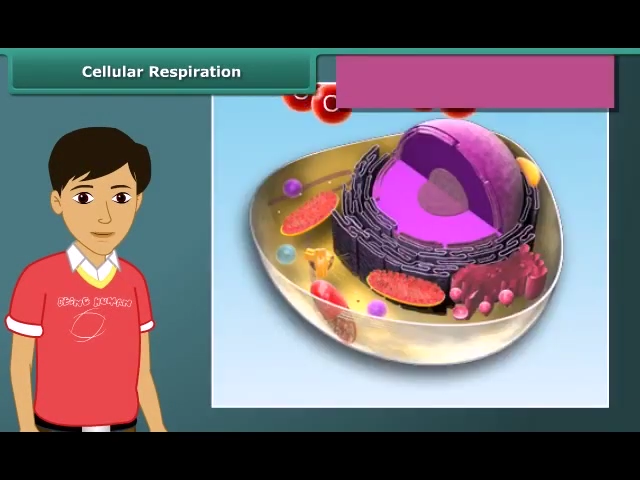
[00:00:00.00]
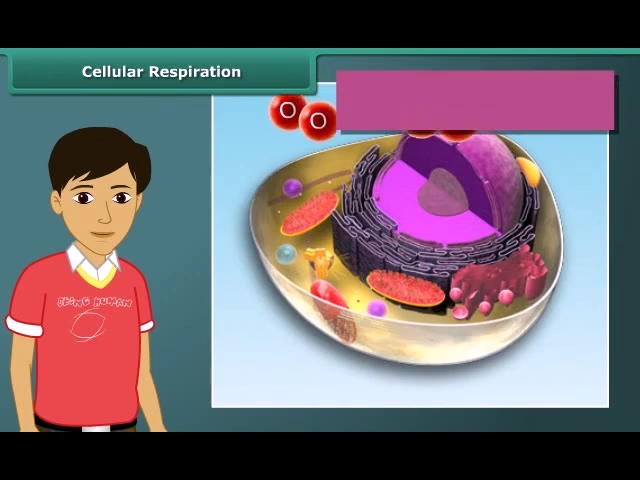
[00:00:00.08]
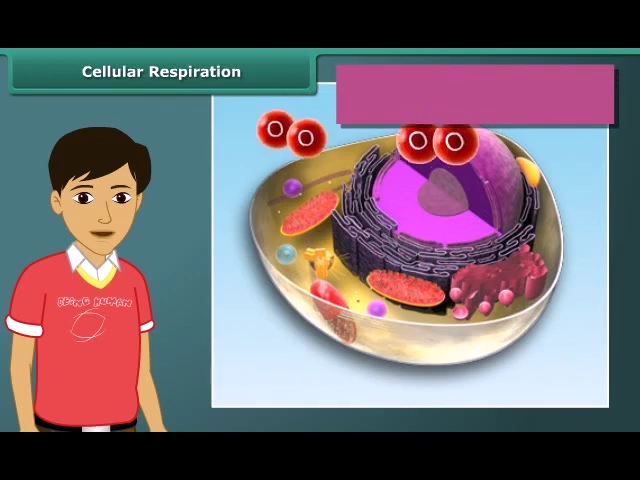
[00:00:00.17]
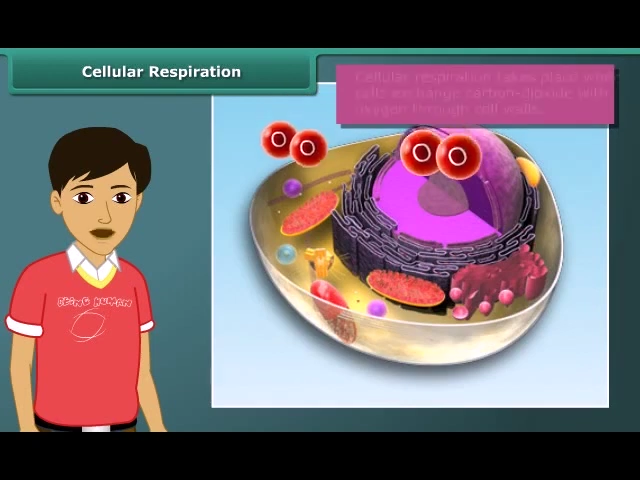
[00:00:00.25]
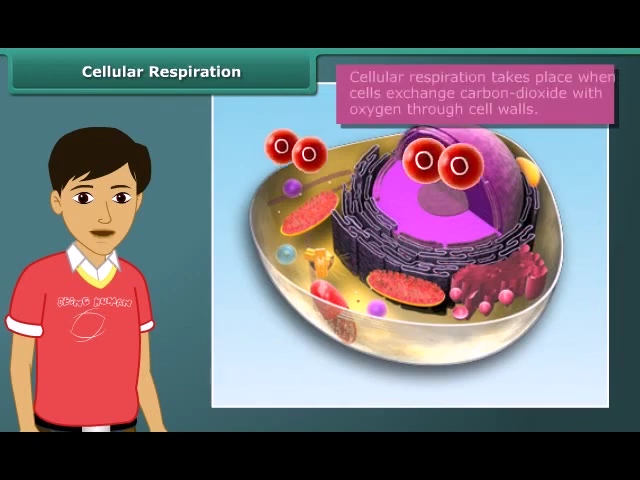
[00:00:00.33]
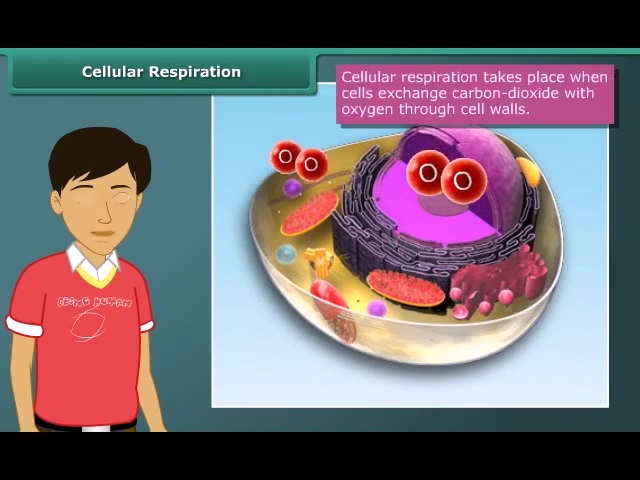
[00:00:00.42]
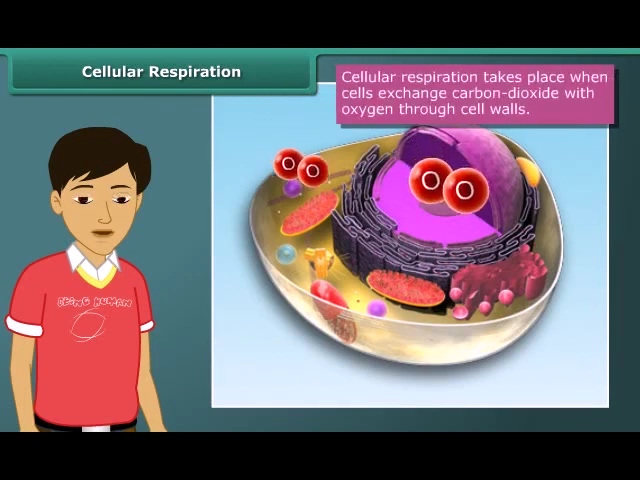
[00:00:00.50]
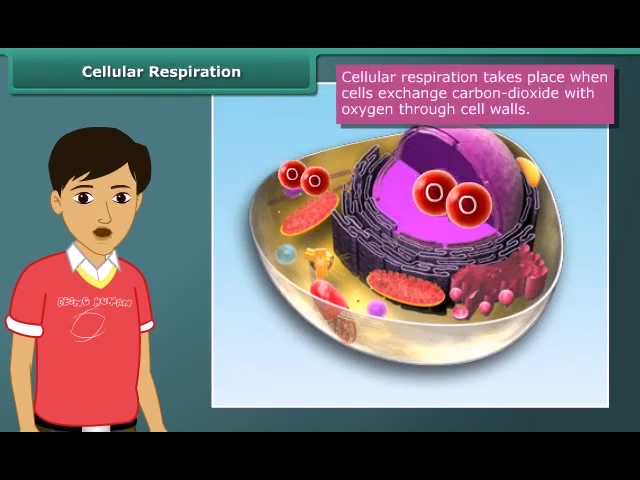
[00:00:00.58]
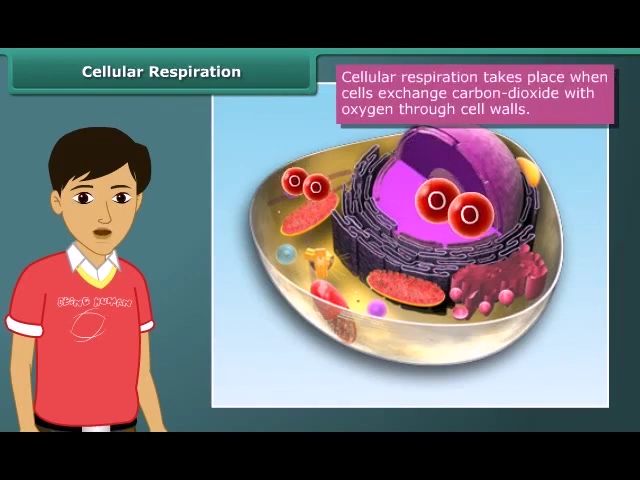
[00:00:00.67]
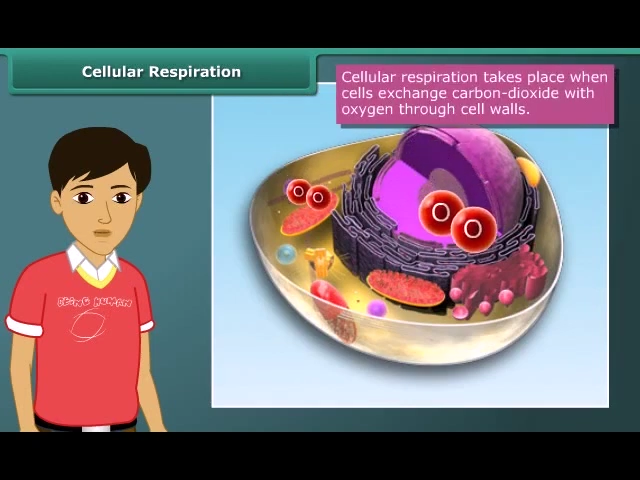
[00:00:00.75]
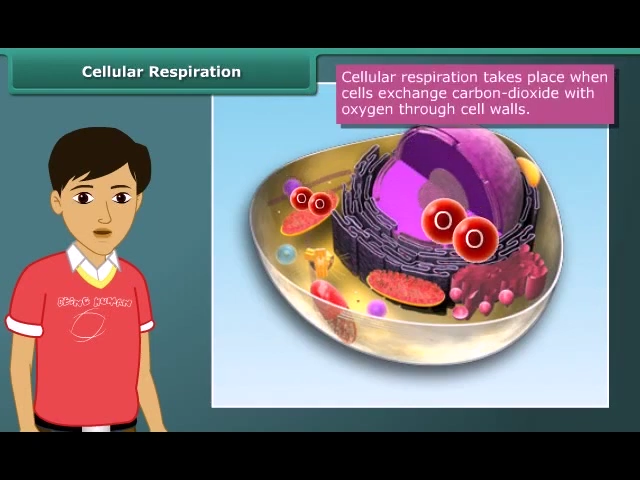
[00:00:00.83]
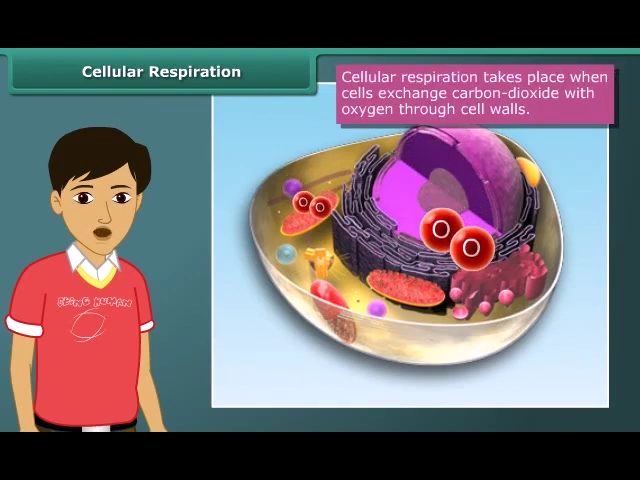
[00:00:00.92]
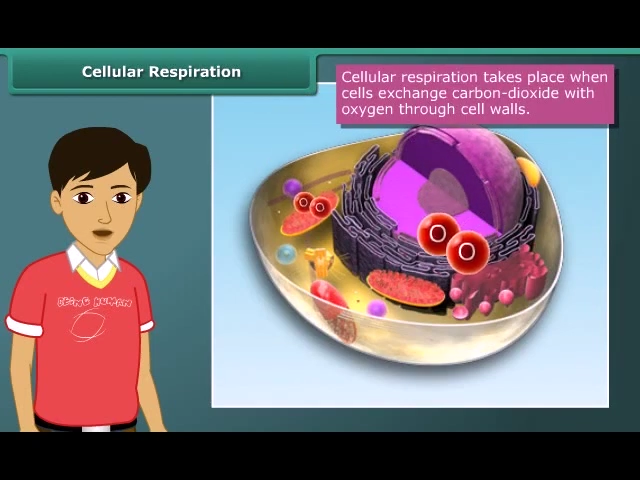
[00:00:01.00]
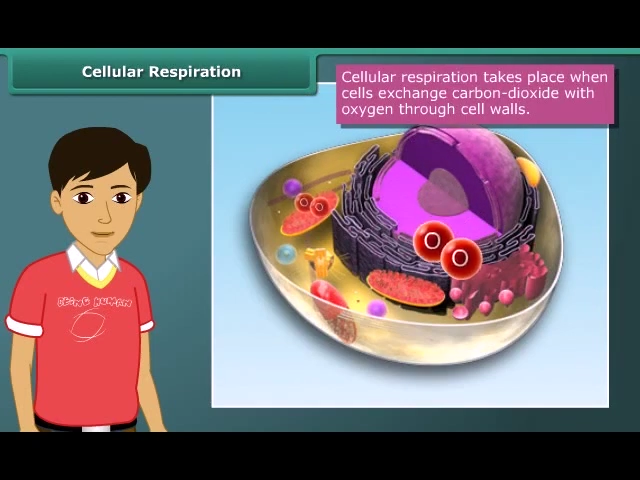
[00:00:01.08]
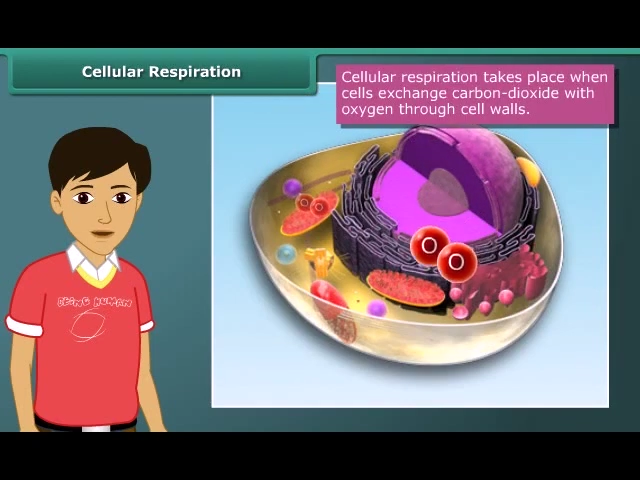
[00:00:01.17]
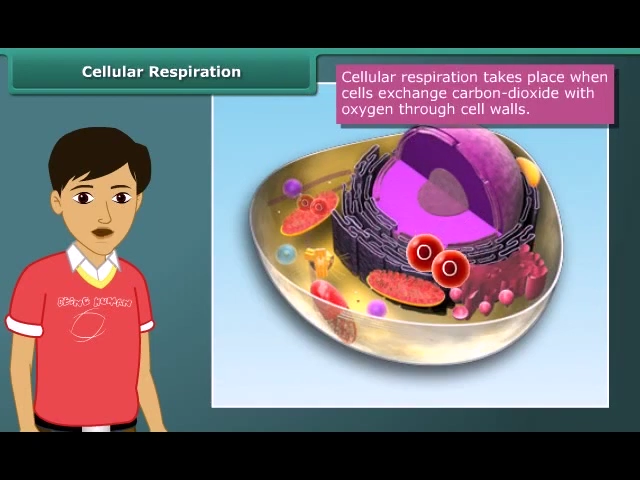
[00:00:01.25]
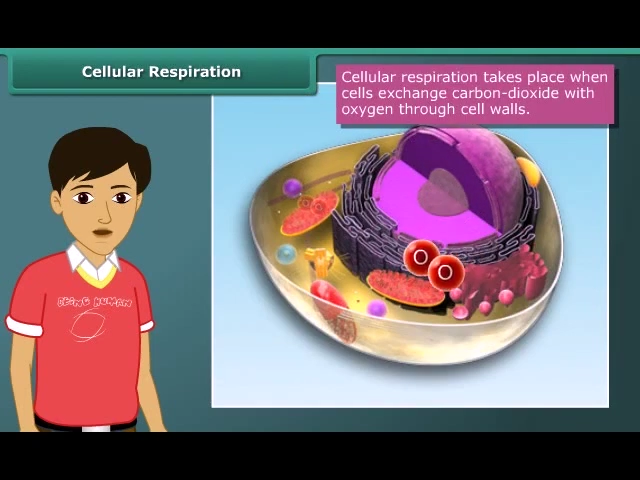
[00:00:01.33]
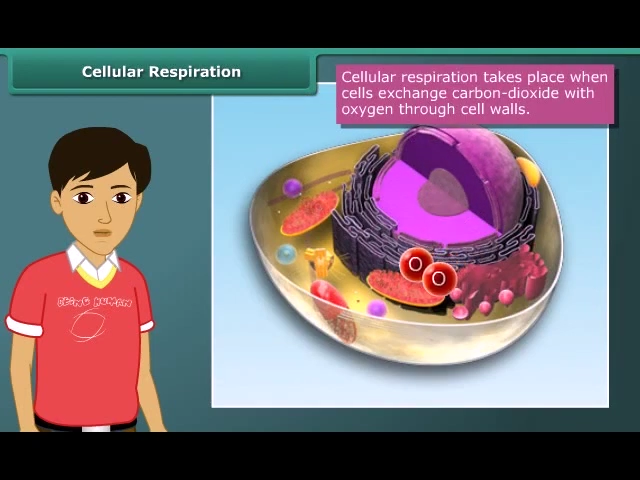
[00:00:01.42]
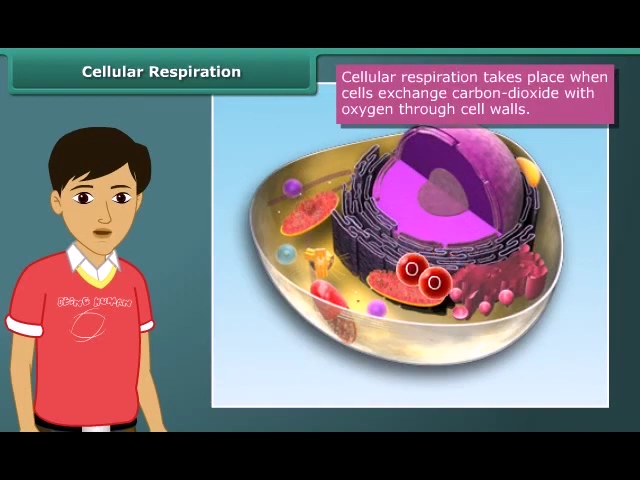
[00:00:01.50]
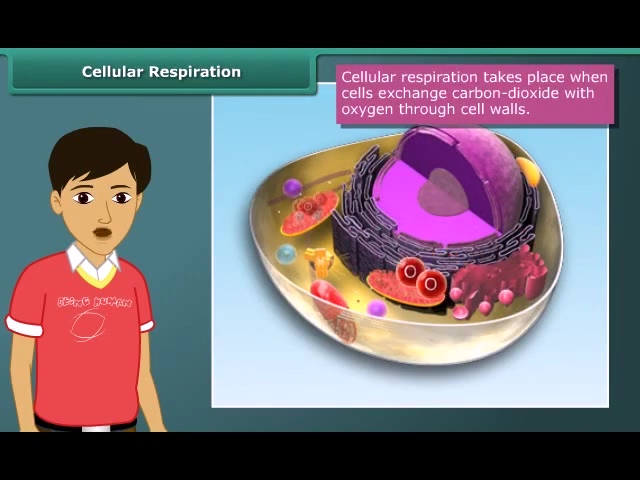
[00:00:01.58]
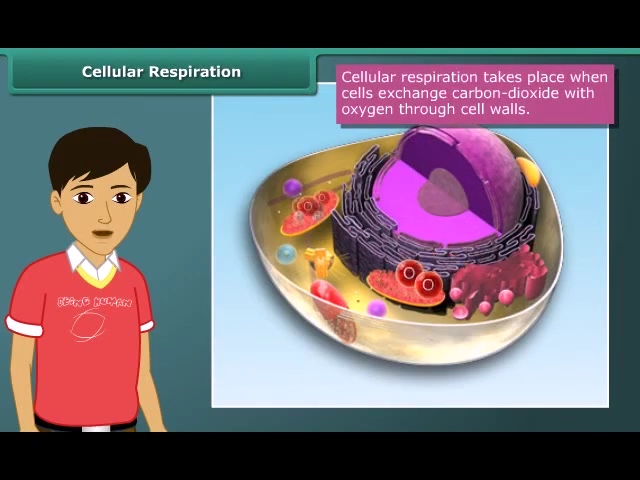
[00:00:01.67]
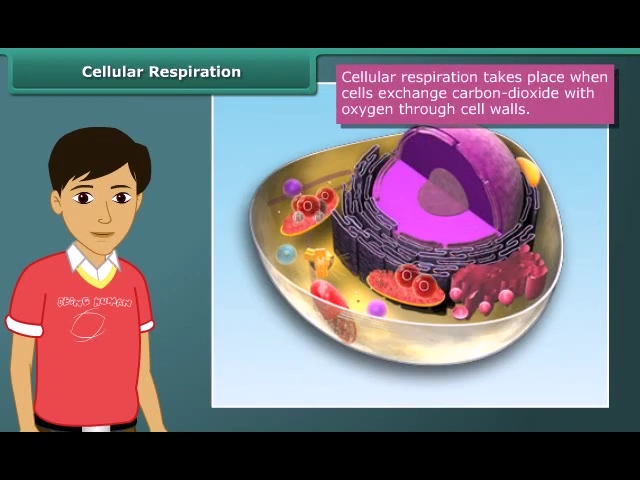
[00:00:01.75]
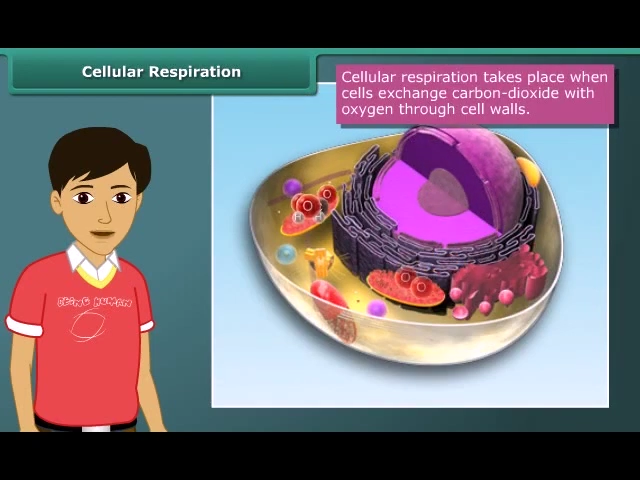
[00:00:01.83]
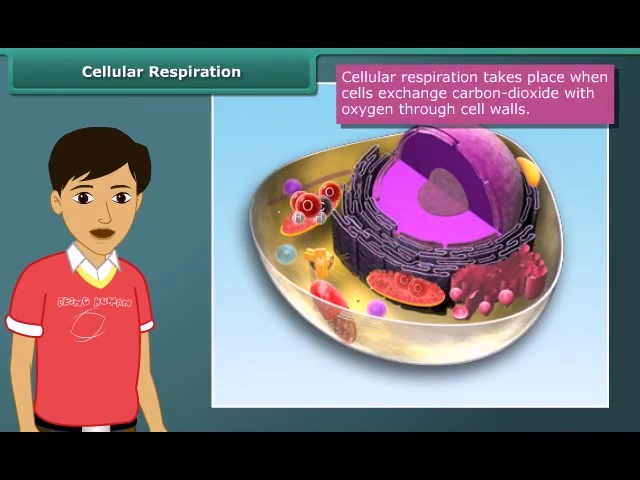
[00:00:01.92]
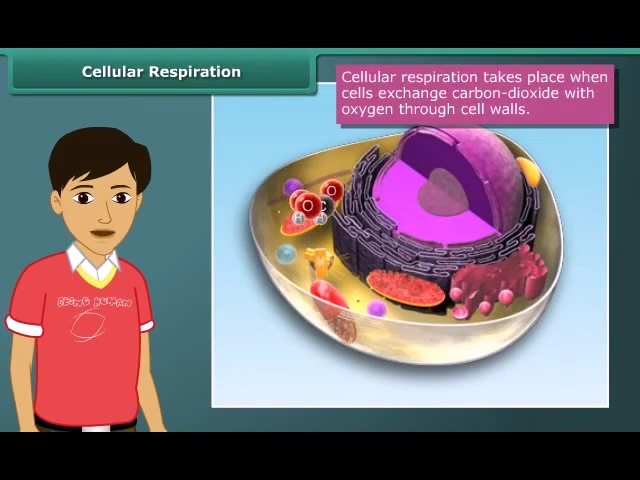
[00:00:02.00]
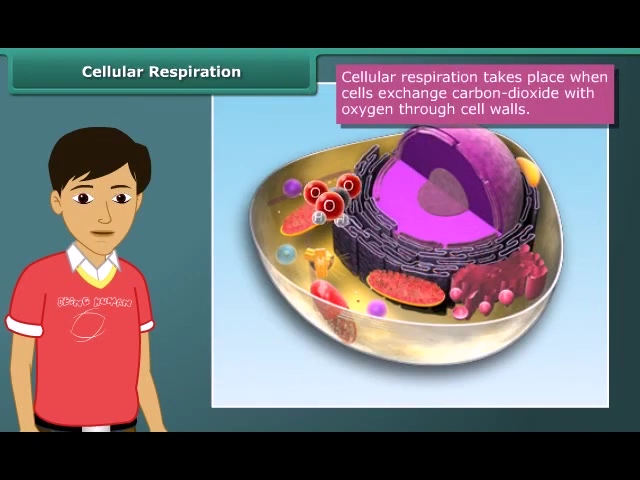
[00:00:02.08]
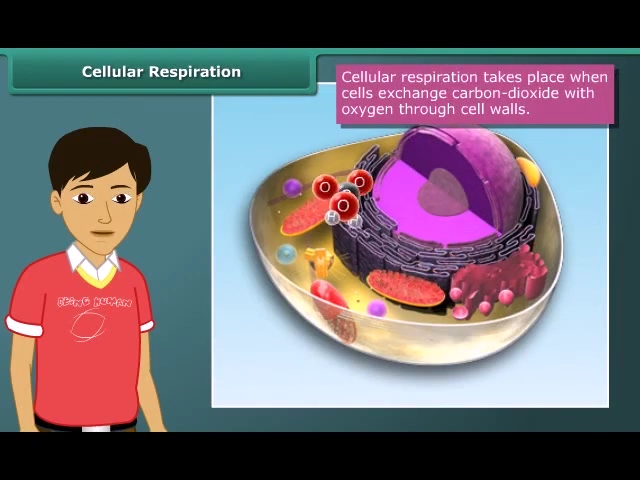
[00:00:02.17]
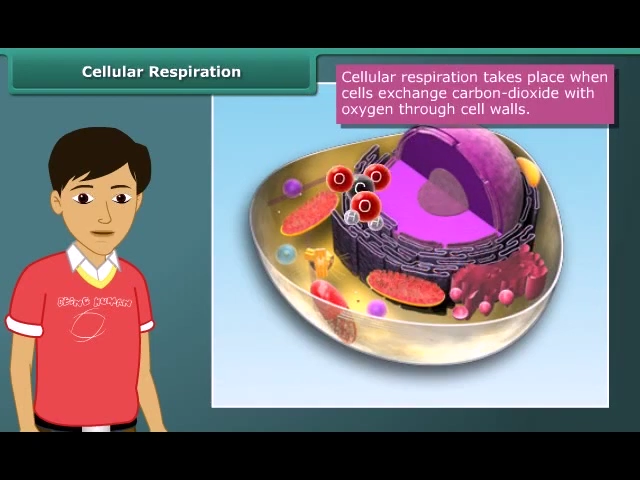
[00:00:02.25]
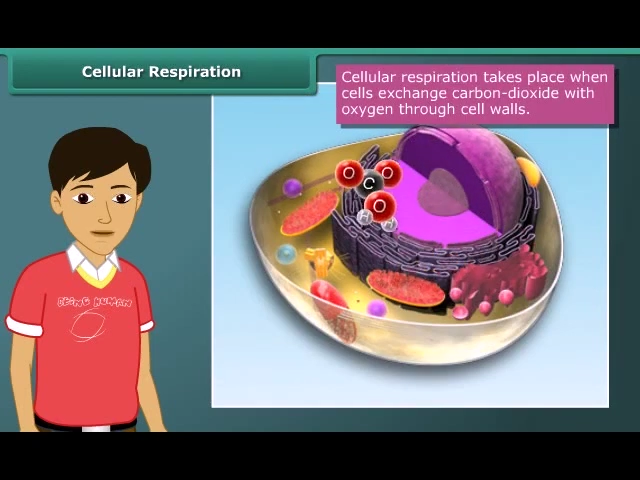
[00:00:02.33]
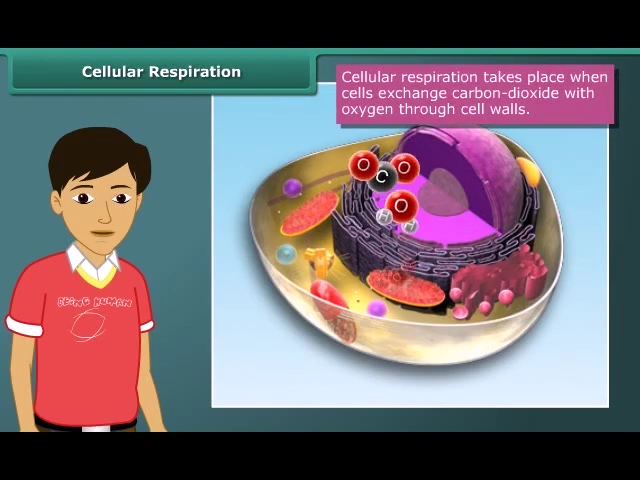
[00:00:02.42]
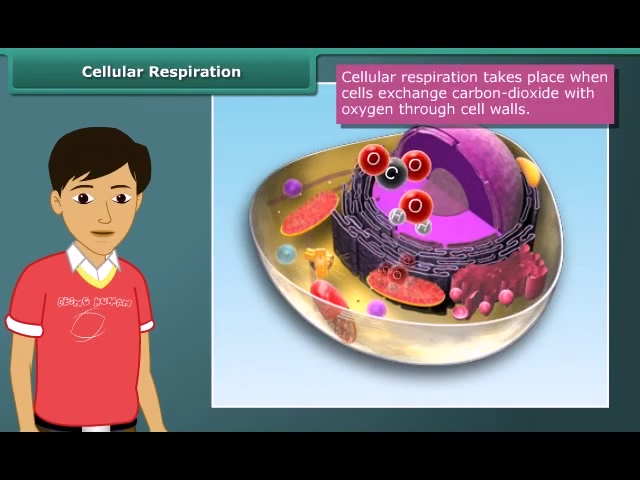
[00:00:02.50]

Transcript: cells present inside human body